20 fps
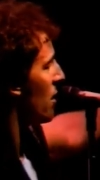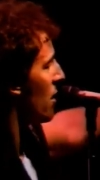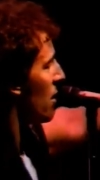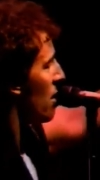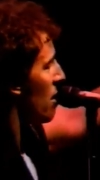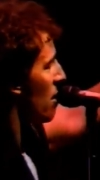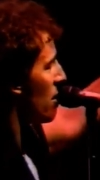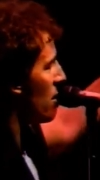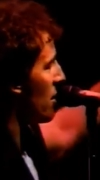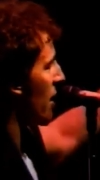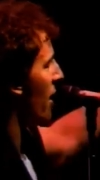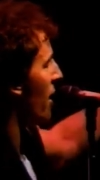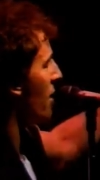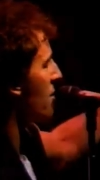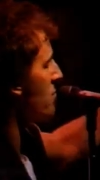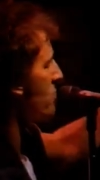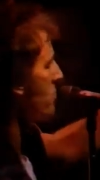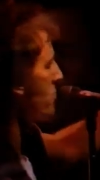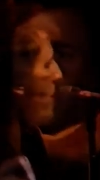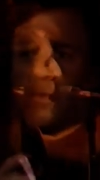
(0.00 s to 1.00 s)
very concerned
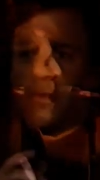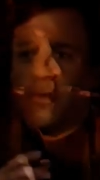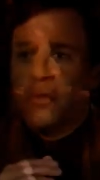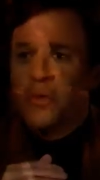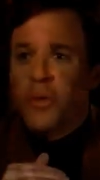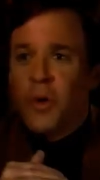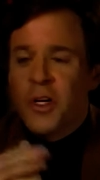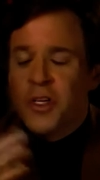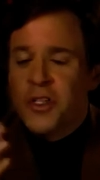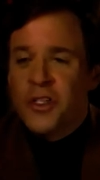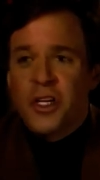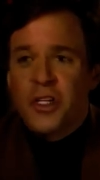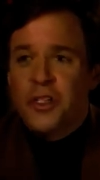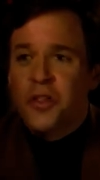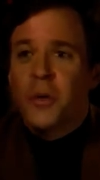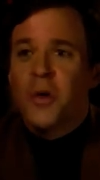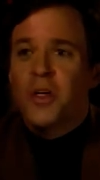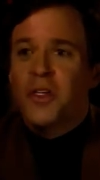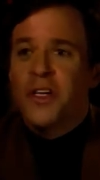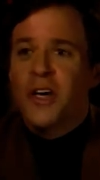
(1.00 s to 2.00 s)
at
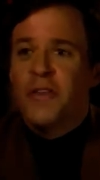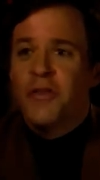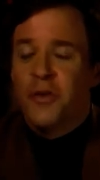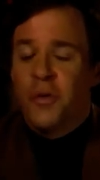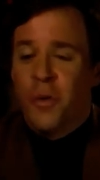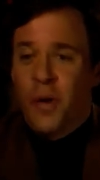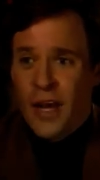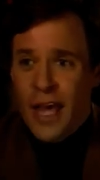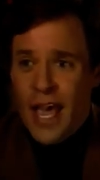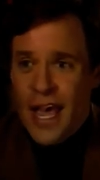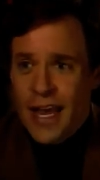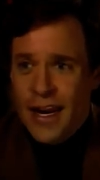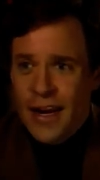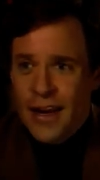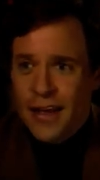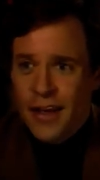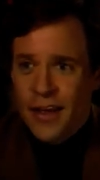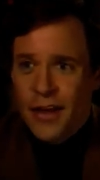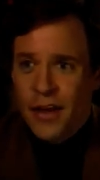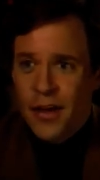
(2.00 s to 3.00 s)
26, 27,
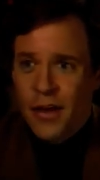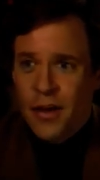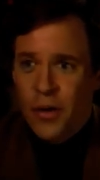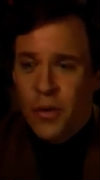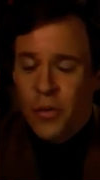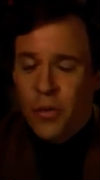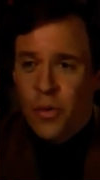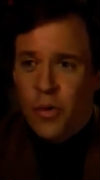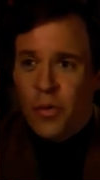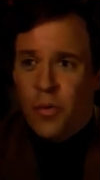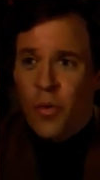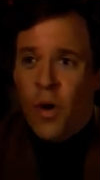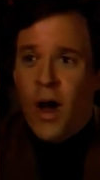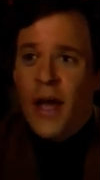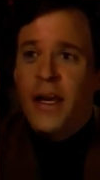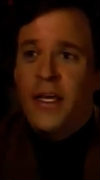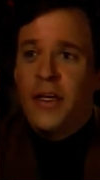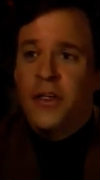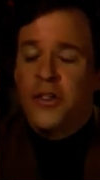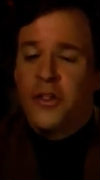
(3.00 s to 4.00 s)
28 with
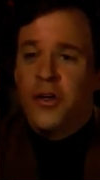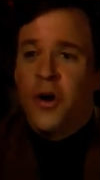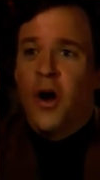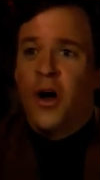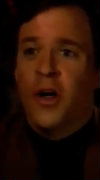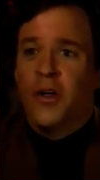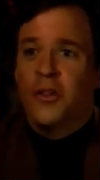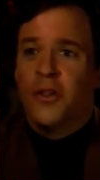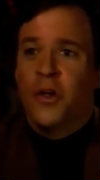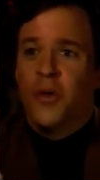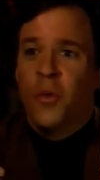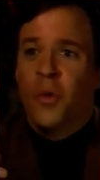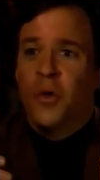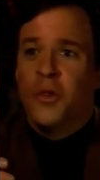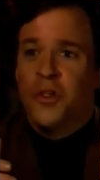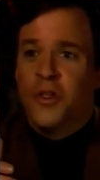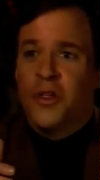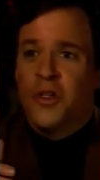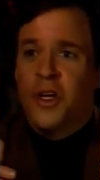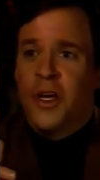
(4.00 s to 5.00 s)
writing songs that
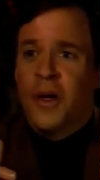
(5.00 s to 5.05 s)
wouldn't